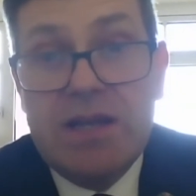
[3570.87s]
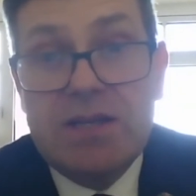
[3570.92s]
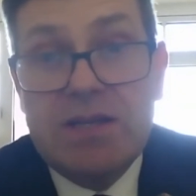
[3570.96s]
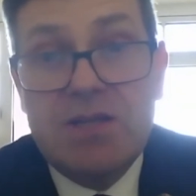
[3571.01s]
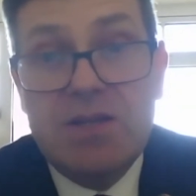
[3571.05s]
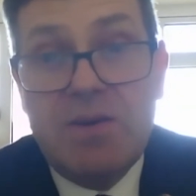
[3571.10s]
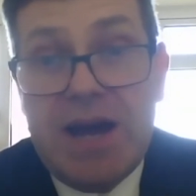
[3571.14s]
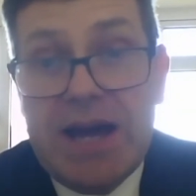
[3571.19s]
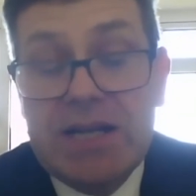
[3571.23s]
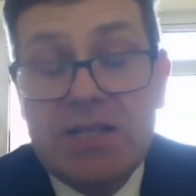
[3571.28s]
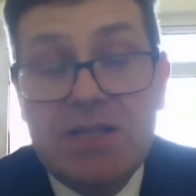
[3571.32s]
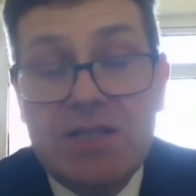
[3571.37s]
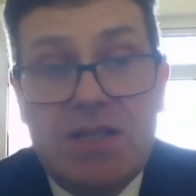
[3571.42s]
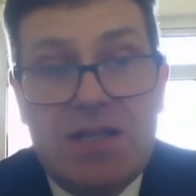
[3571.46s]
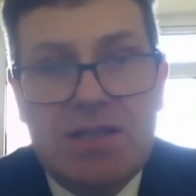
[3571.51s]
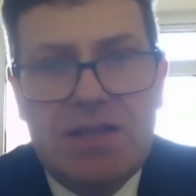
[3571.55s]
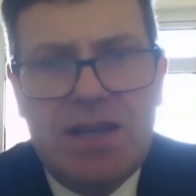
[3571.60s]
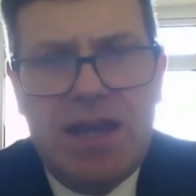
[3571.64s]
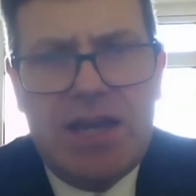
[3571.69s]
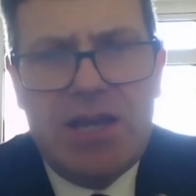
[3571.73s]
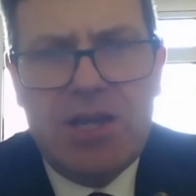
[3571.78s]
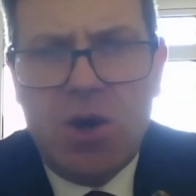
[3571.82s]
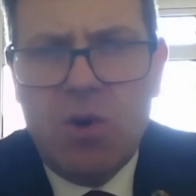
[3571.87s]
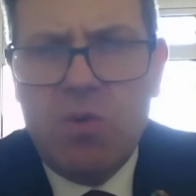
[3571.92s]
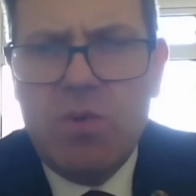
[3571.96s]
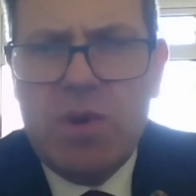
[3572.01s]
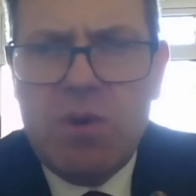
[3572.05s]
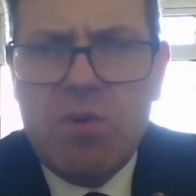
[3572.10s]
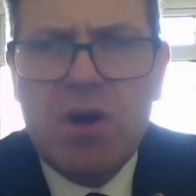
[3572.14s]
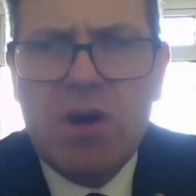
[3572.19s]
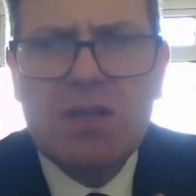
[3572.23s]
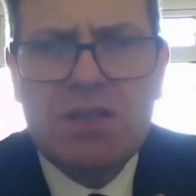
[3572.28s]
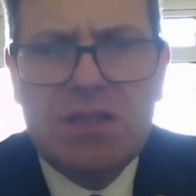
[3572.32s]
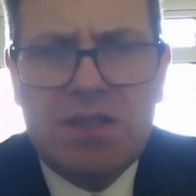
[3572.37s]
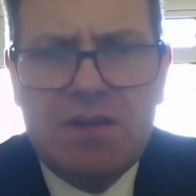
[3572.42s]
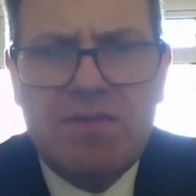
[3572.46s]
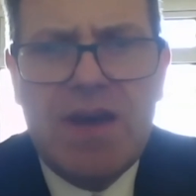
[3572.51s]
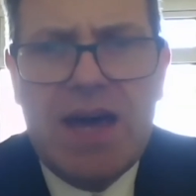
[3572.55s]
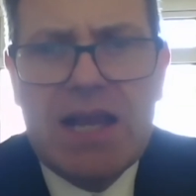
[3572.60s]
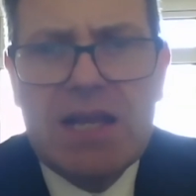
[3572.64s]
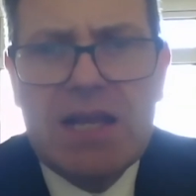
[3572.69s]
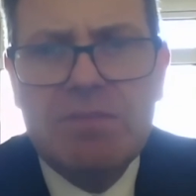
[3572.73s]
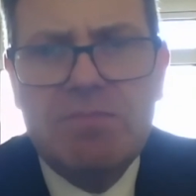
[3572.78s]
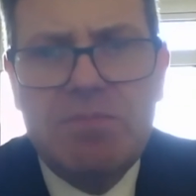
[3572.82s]
to actually say, you know, we want to
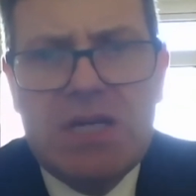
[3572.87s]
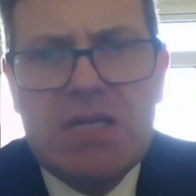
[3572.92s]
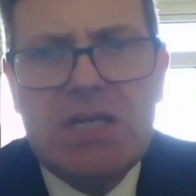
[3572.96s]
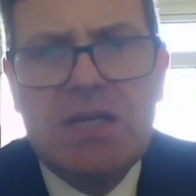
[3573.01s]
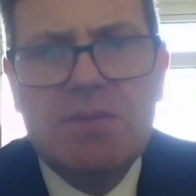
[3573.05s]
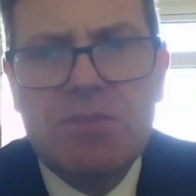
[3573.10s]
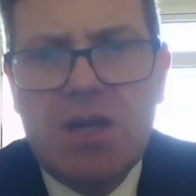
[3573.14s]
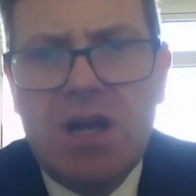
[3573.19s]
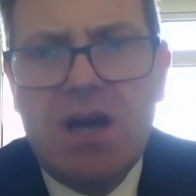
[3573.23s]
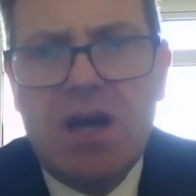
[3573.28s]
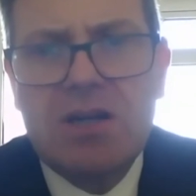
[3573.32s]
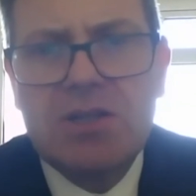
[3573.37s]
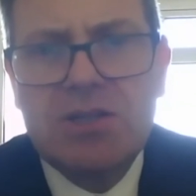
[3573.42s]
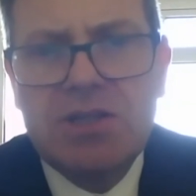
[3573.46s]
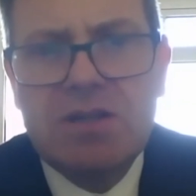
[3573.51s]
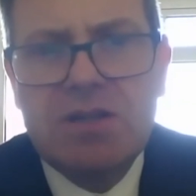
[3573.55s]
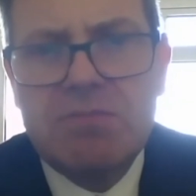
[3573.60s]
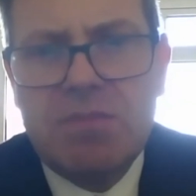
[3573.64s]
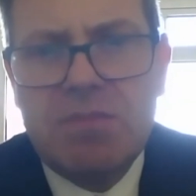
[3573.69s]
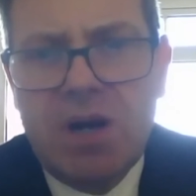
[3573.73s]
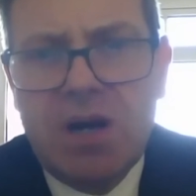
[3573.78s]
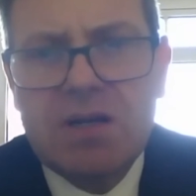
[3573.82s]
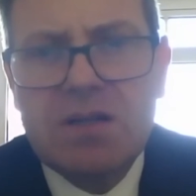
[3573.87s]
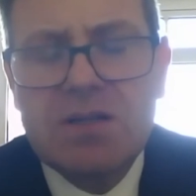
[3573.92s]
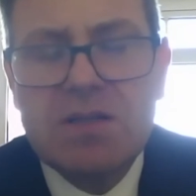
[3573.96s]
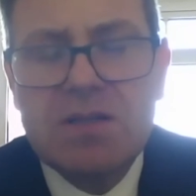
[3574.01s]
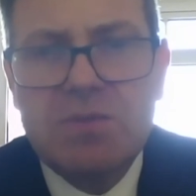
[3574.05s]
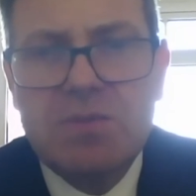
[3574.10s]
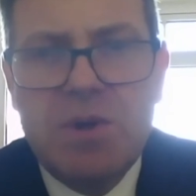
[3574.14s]
develop medium to long-term markets.